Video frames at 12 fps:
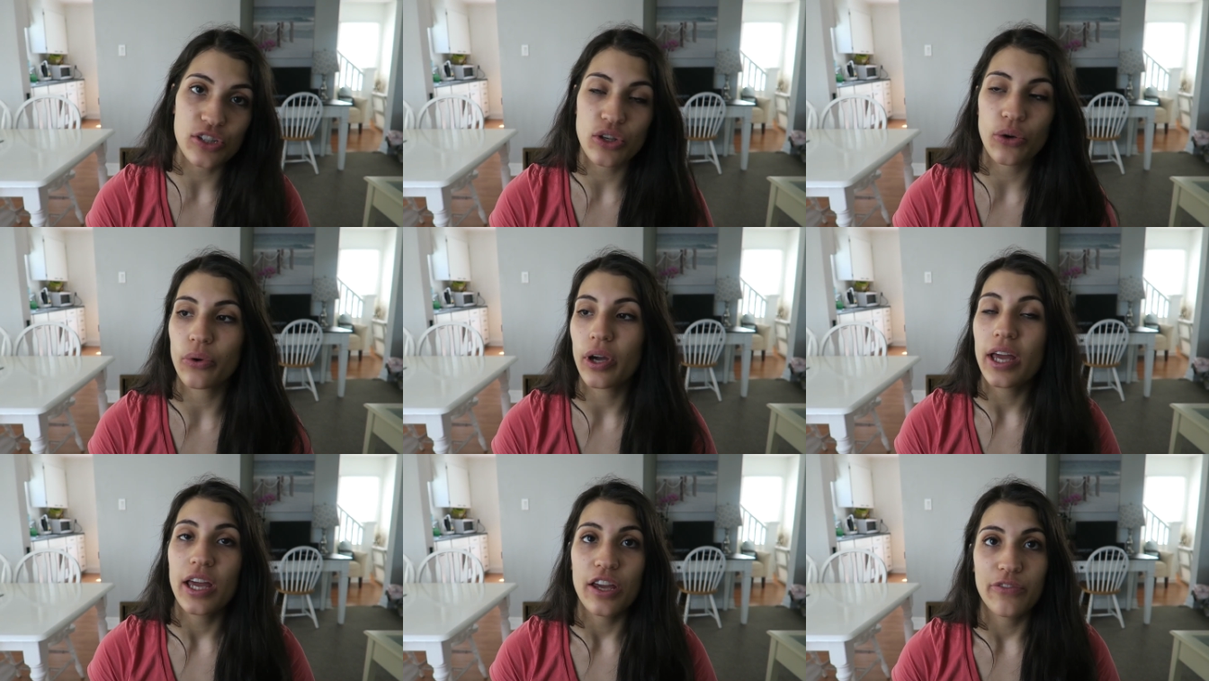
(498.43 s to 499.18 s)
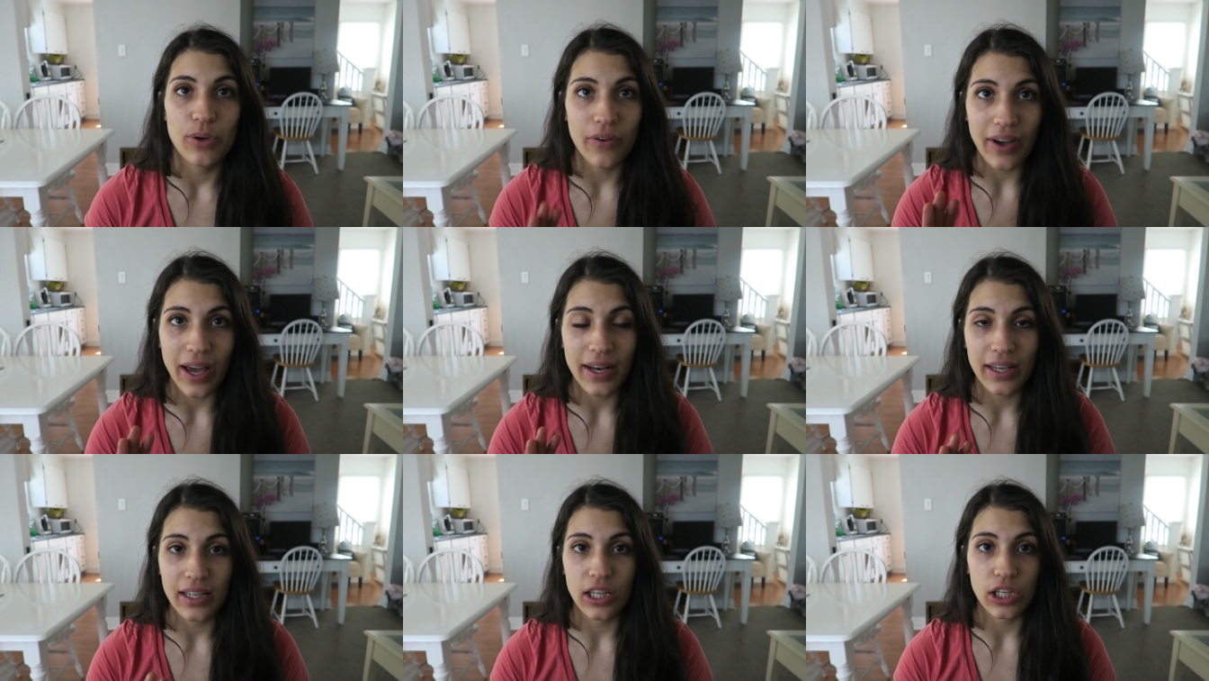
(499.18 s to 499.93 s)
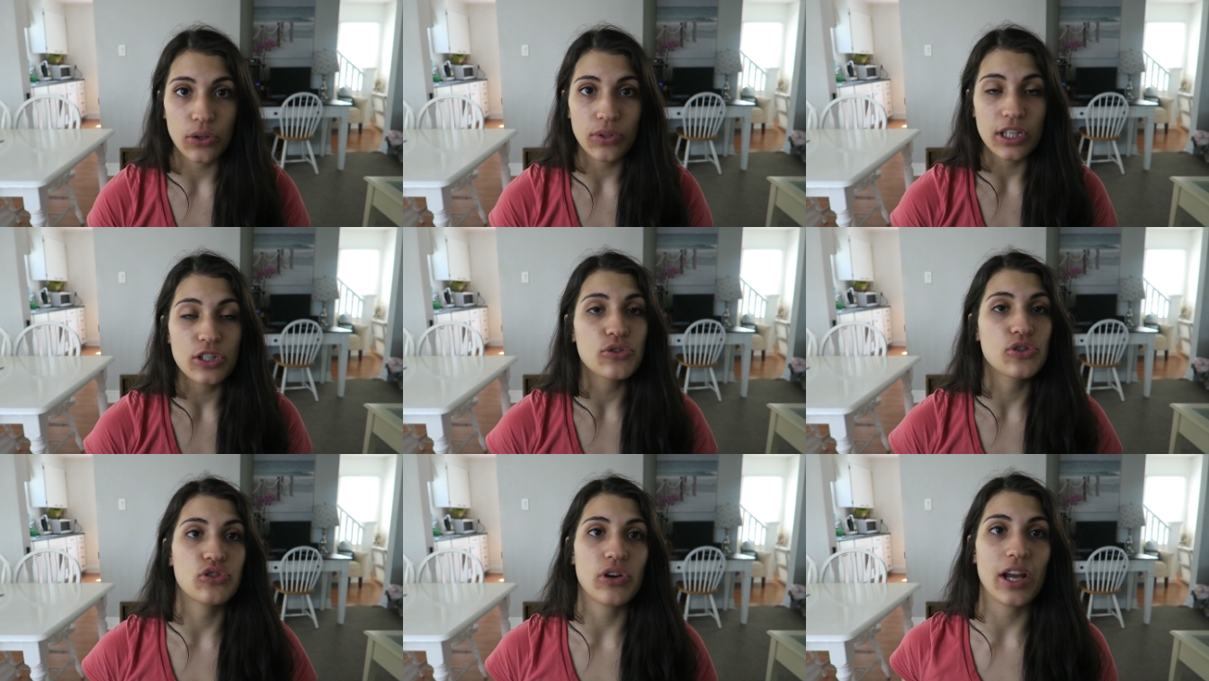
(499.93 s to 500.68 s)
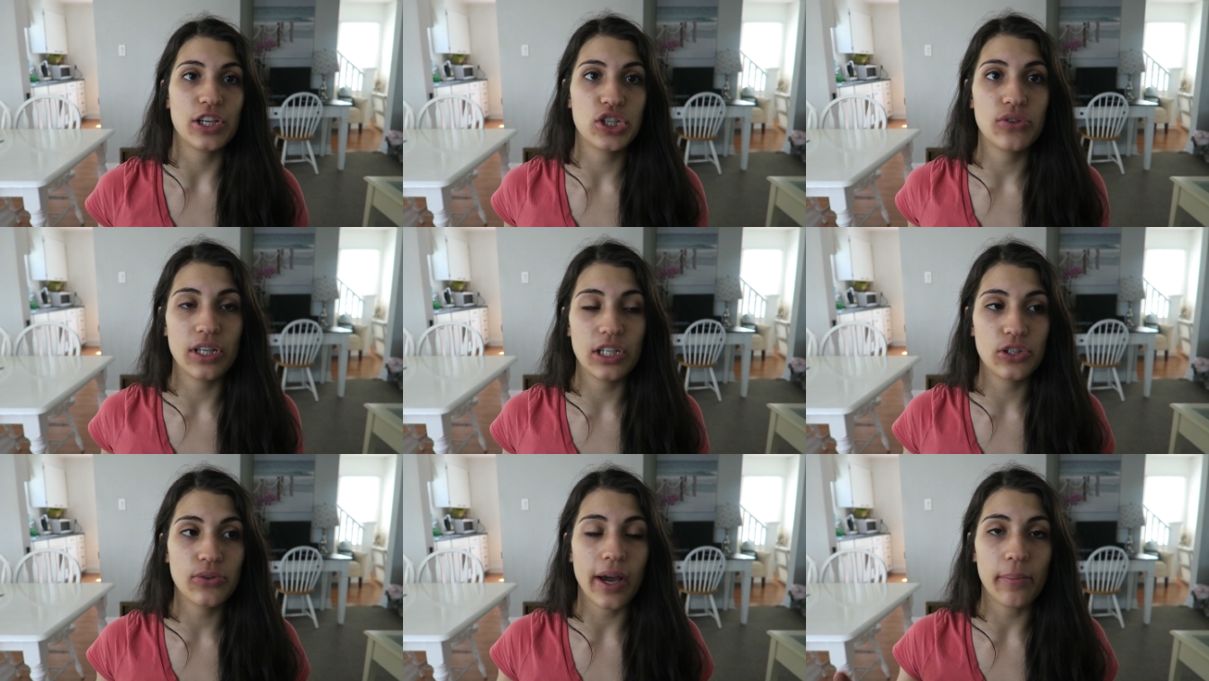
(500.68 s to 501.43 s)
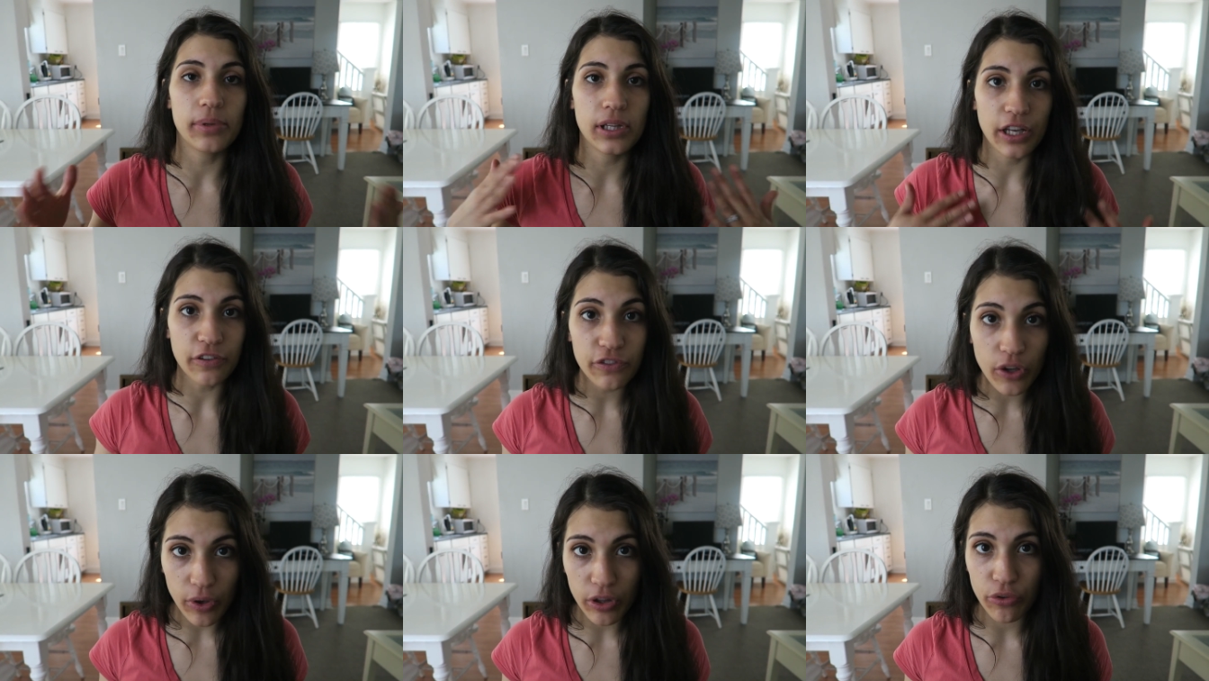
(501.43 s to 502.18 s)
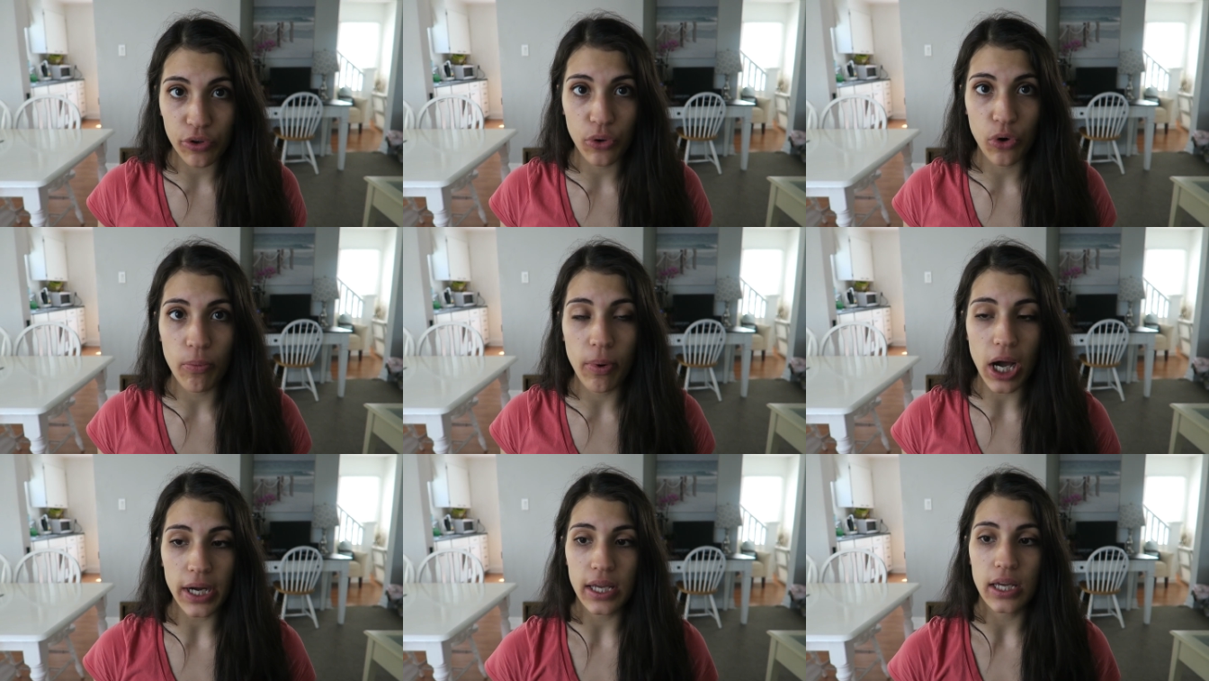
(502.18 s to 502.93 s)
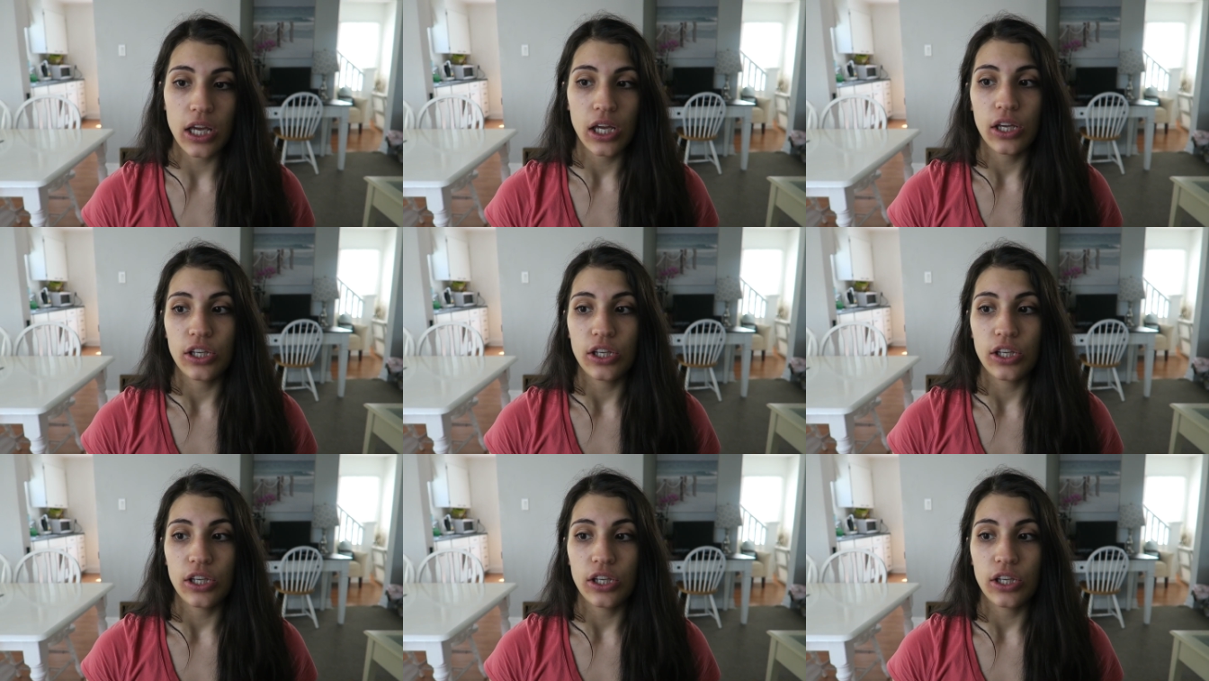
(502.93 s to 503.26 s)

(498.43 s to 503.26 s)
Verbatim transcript: So if you have a headache, you need to stretch. You need to get blood flowing through your whole body.